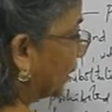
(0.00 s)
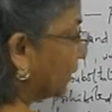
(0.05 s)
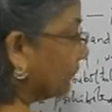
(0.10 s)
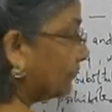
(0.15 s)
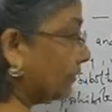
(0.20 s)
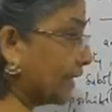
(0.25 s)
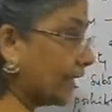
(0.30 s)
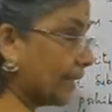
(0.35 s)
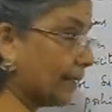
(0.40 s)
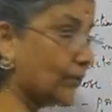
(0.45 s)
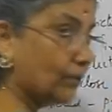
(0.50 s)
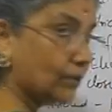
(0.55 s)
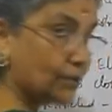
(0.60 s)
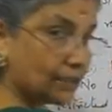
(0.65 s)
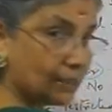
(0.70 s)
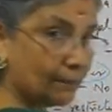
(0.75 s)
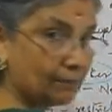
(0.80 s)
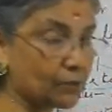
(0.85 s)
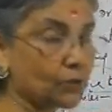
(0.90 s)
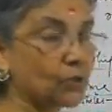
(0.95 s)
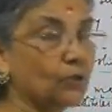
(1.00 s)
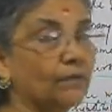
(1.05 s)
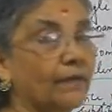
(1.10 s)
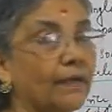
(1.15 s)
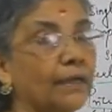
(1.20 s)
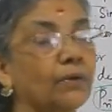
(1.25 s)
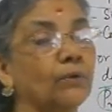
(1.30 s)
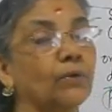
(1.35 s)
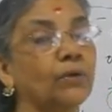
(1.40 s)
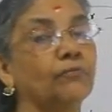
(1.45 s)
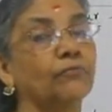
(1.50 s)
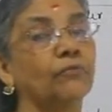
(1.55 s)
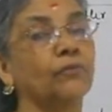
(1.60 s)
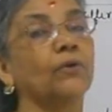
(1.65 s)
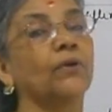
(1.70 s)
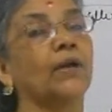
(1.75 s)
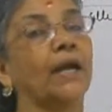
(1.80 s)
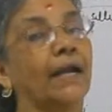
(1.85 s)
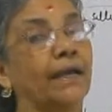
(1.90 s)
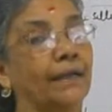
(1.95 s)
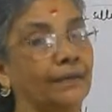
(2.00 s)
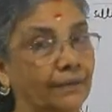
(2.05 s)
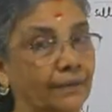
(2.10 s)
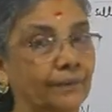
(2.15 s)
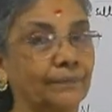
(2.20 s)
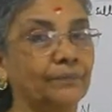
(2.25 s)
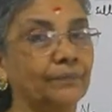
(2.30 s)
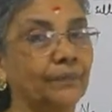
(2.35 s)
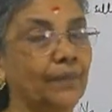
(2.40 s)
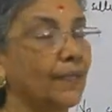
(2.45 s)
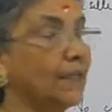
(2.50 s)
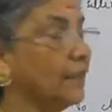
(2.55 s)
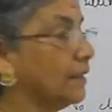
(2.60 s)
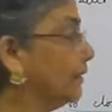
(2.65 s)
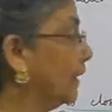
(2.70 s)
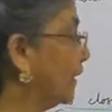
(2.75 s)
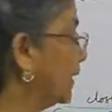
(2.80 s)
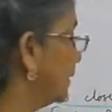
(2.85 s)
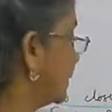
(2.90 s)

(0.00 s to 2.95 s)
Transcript: We cannot substitute one good for another. That